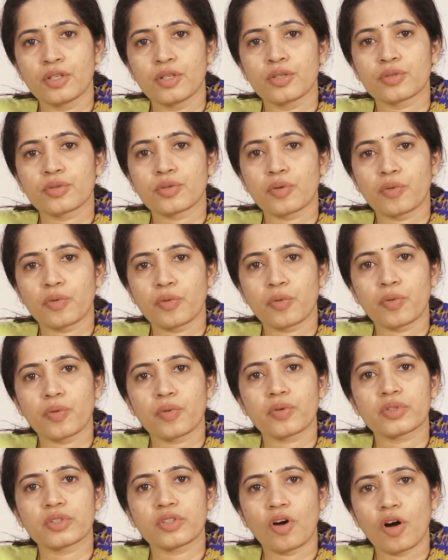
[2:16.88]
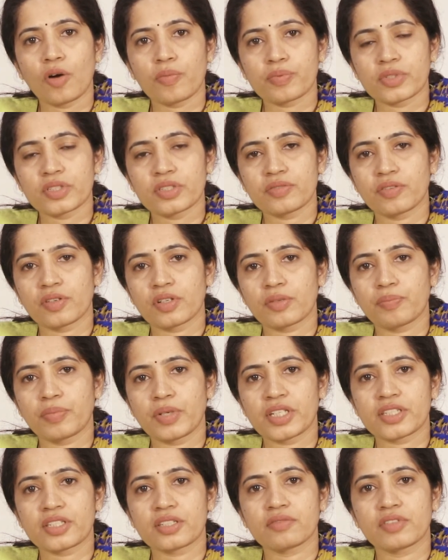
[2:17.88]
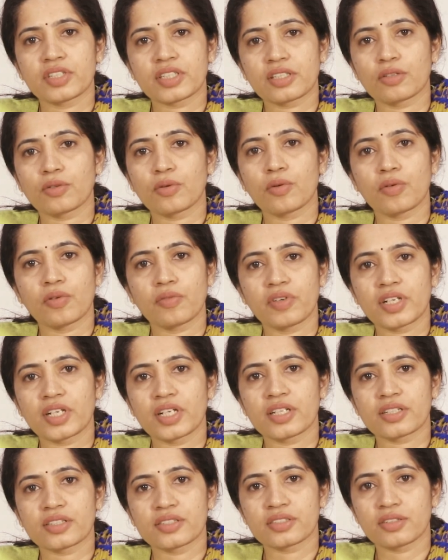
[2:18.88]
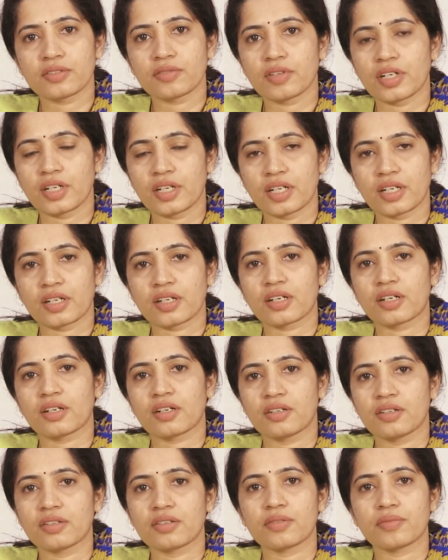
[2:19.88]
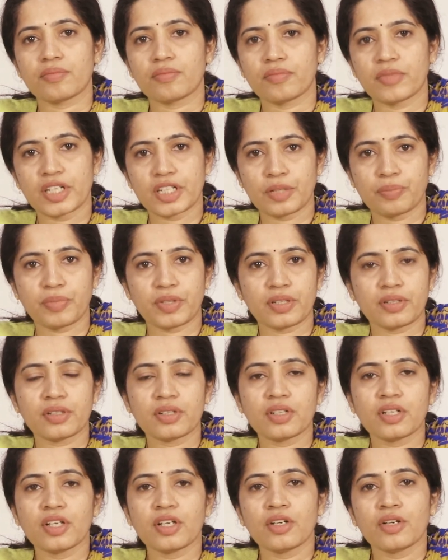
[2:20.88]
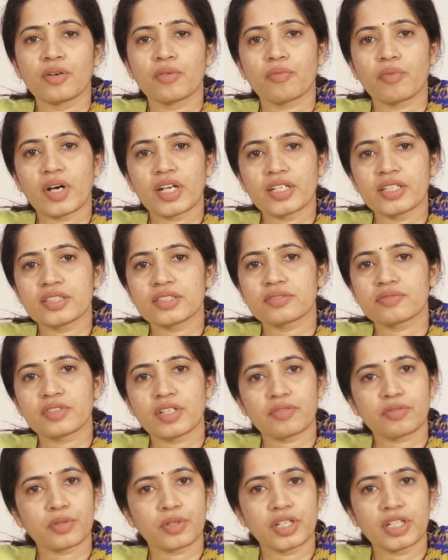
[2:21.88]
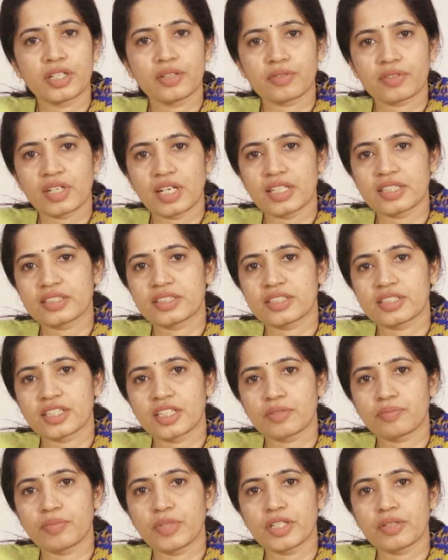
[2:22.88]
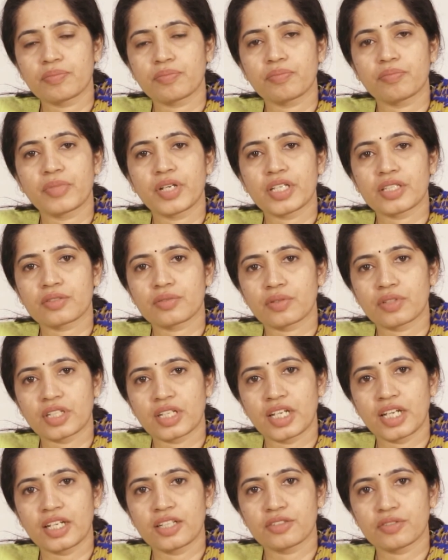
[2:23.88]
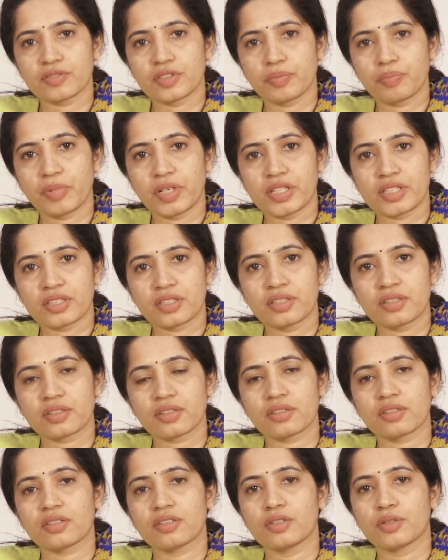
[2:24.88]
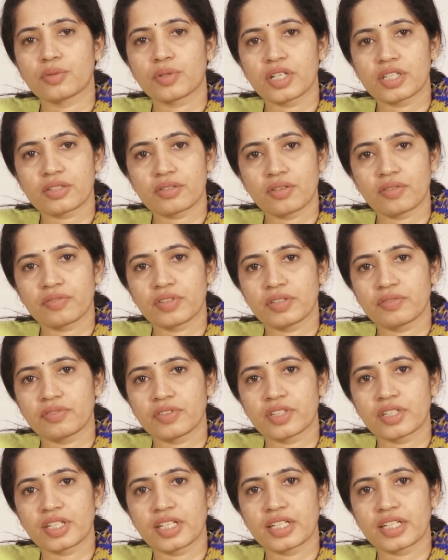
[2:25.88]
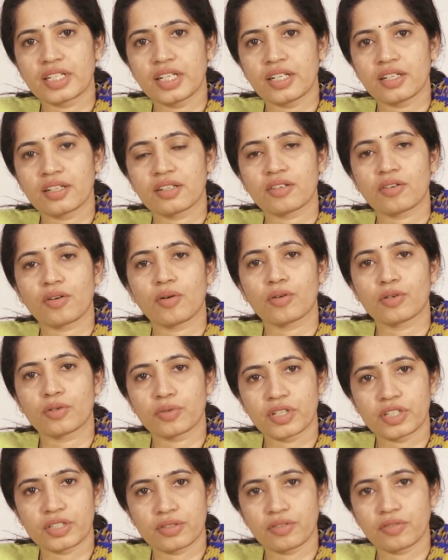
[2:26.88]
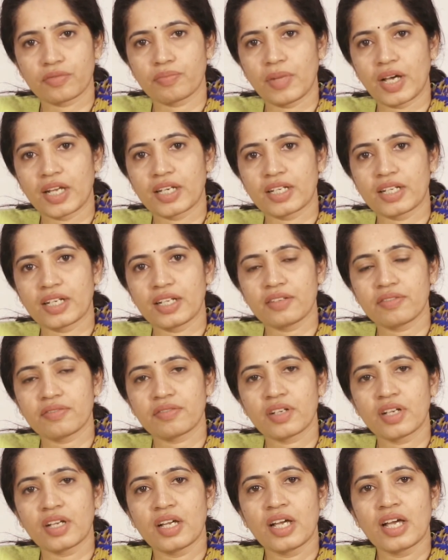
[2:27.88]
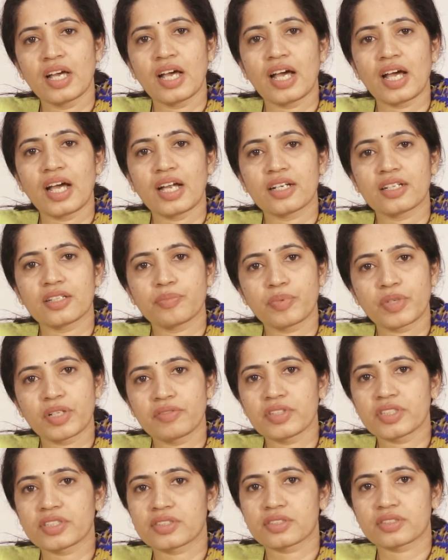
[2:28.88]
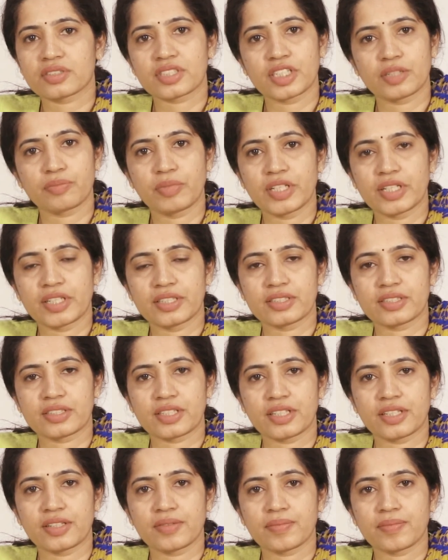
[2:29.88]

So the options for a patient with low ovarian reserve are multiple. One is we have to individualize the treatment based on the age of the patient, duration of infertility or duration of married life, and the previous treatment history.